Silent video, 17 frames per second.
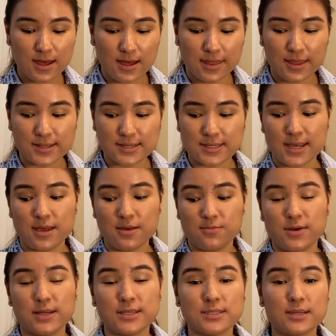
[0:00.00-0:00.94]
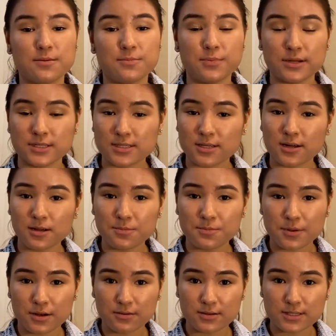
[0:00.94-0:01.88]
the same as the benzoyl
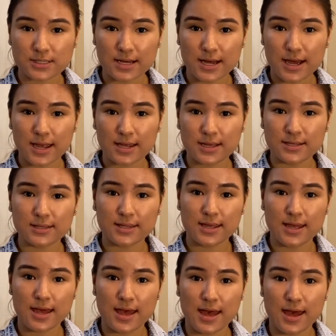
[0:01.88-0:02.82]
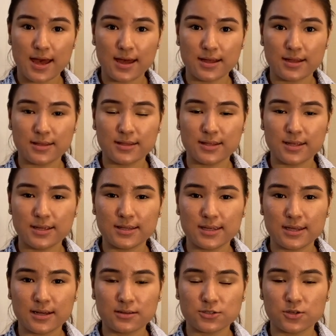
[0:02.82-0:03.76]
peroxide, and it
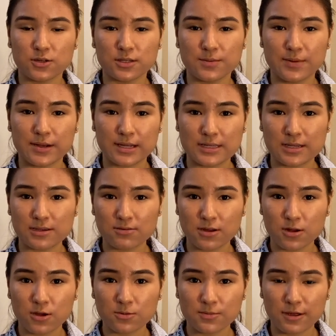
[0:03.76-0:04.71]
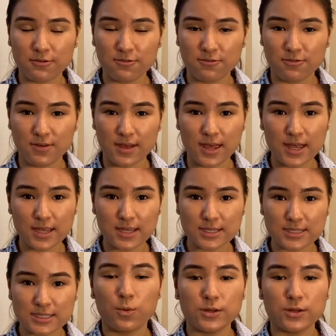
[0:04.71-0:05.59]
kills all the bacteria on my face.